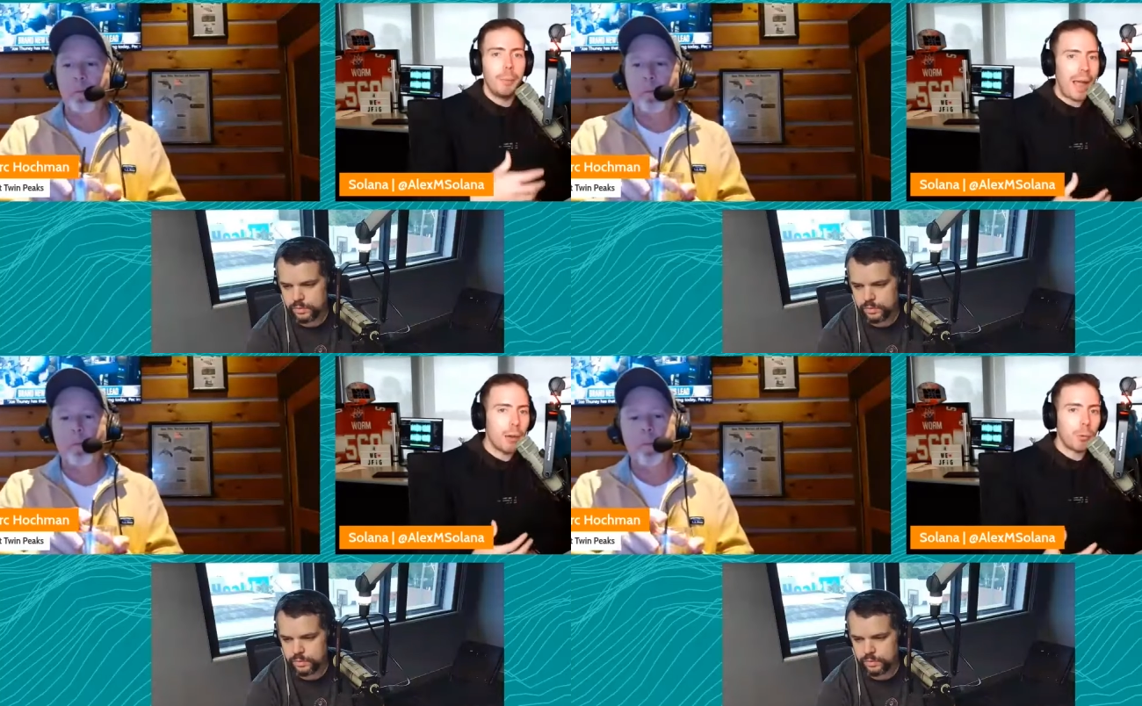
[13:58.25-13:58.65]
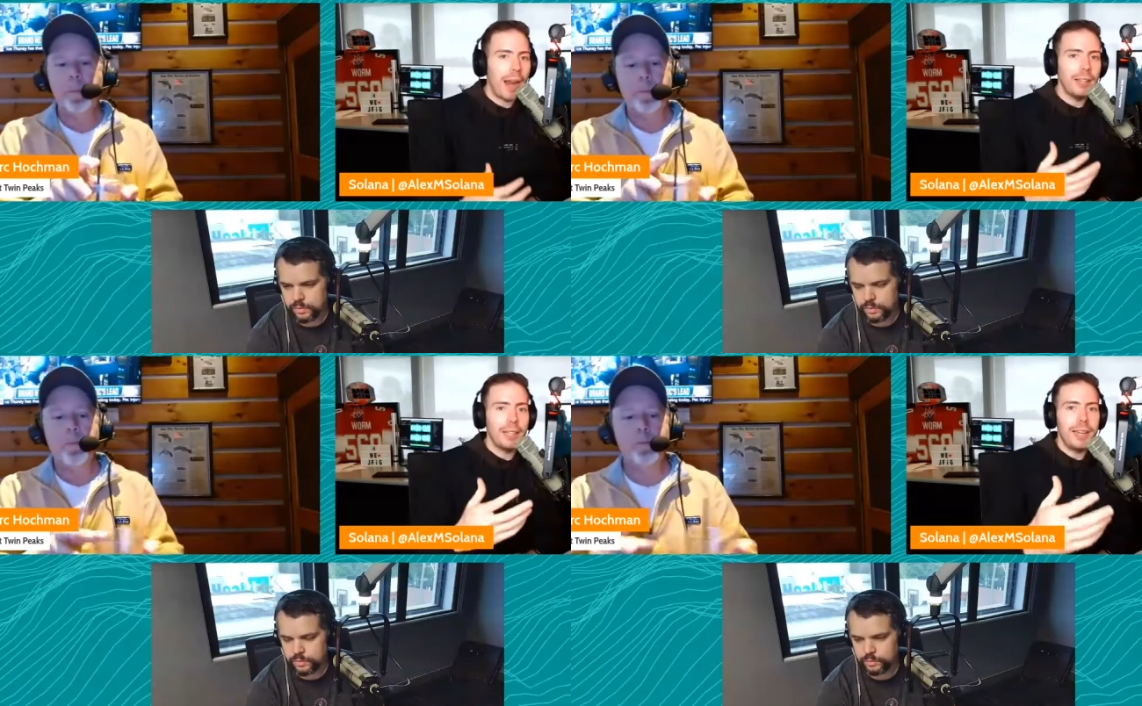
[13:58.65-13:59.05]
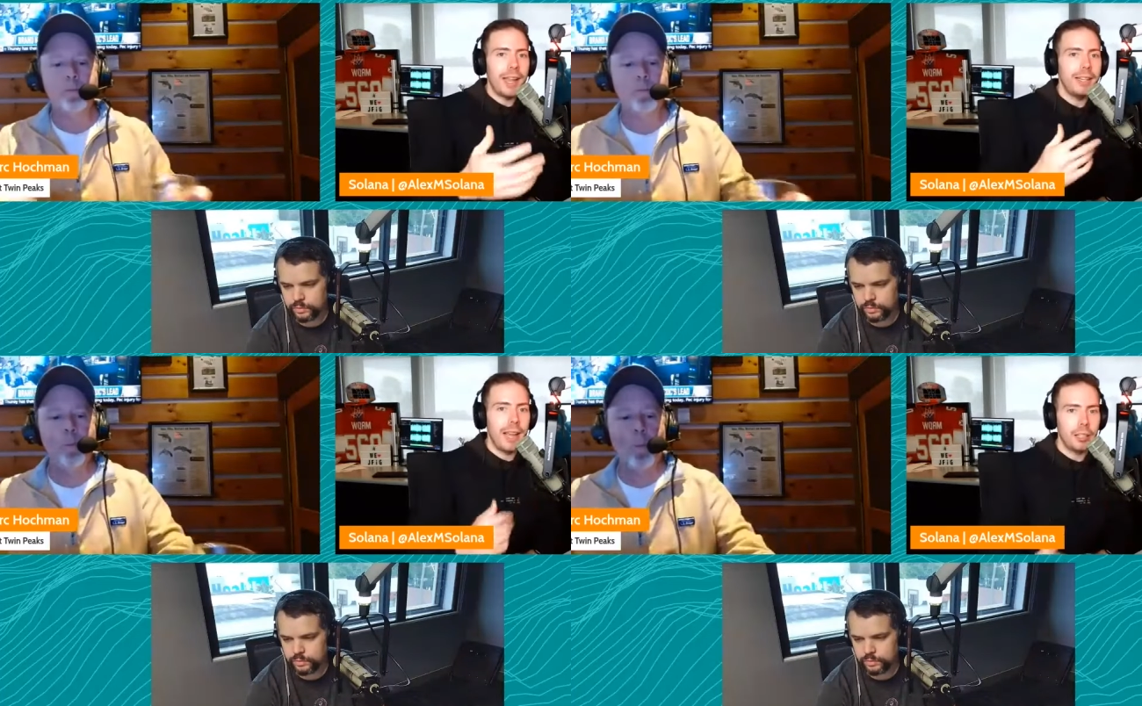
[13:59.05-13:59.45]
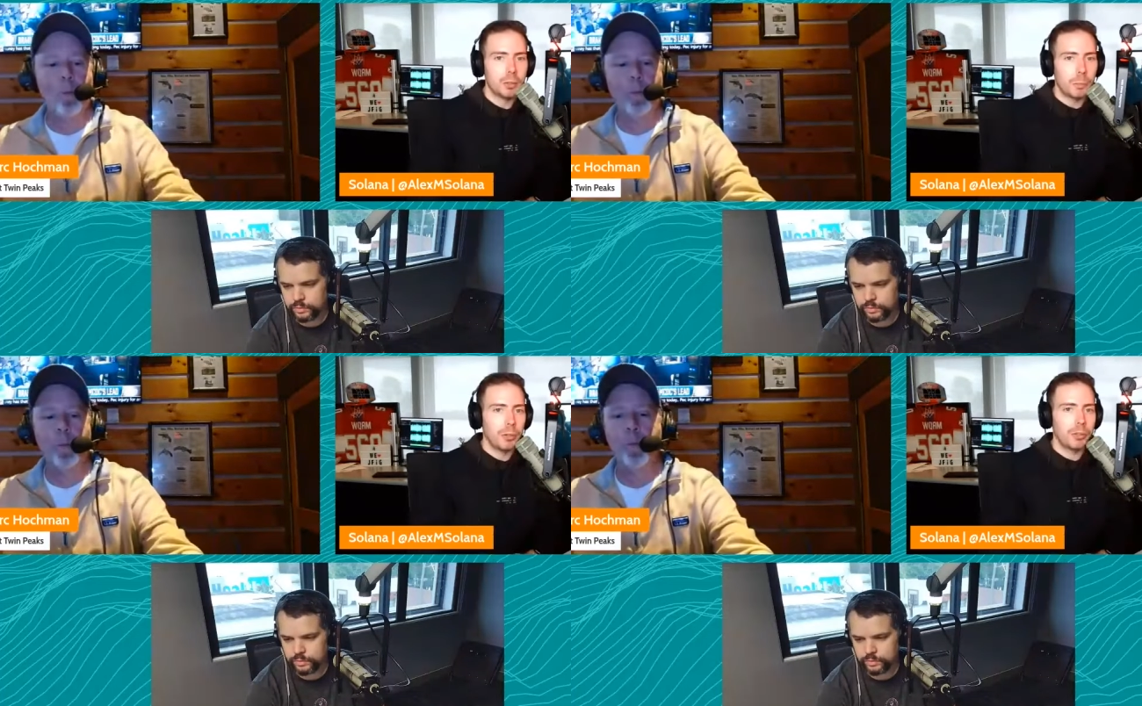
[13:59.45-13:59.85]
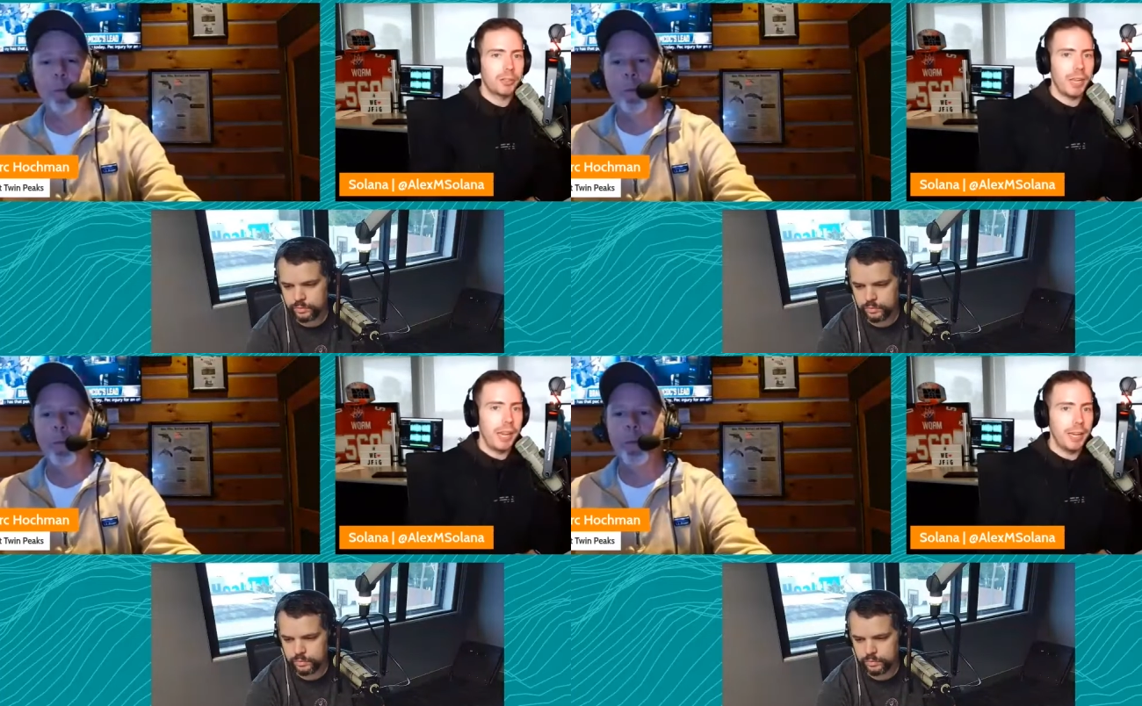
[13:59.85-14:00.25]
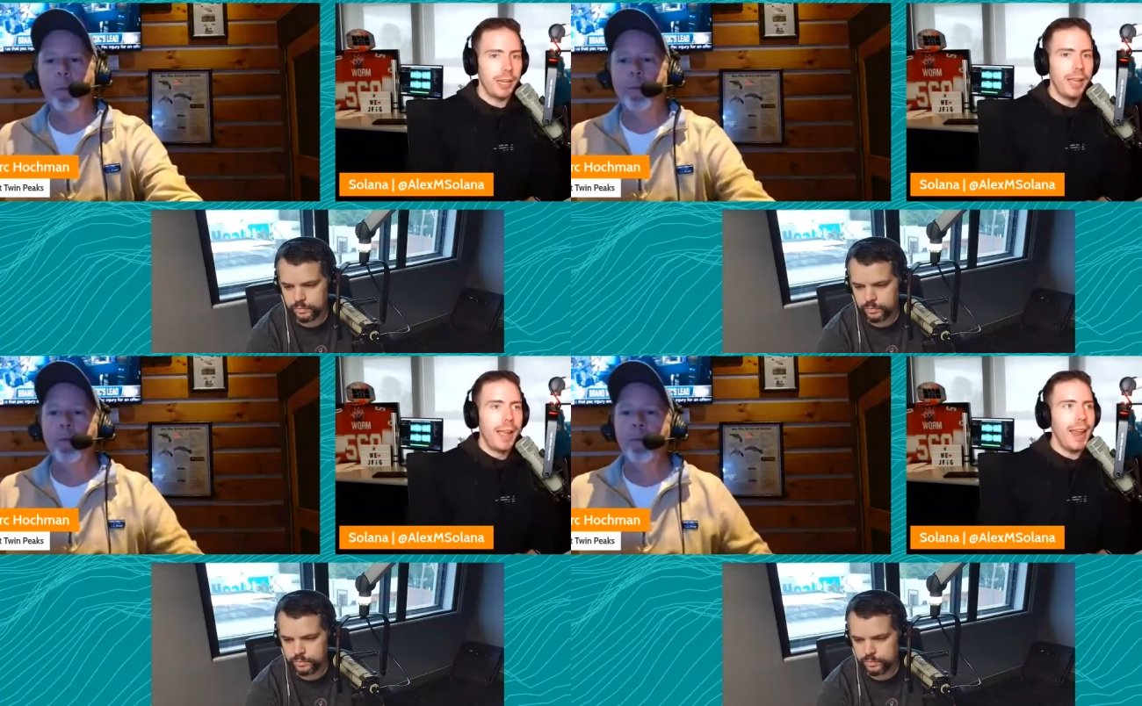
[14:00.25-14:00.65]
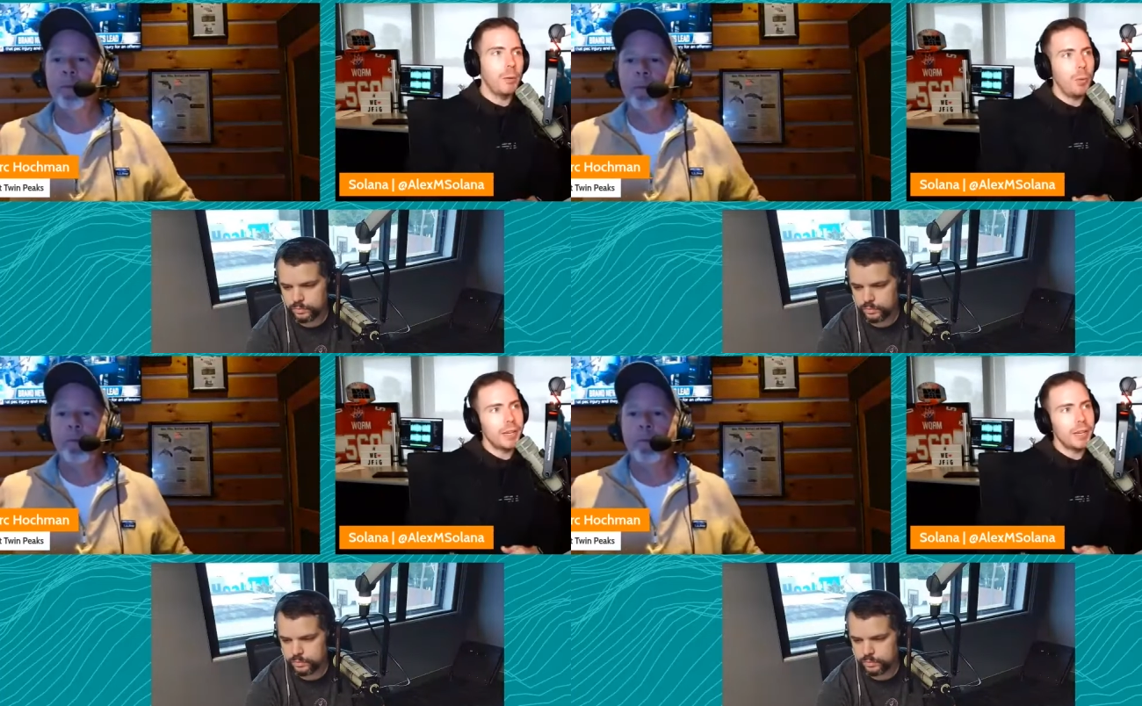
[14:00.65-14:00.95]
Speaker 1: Pat Riley and Andy Ellisberg saying, "Hey, we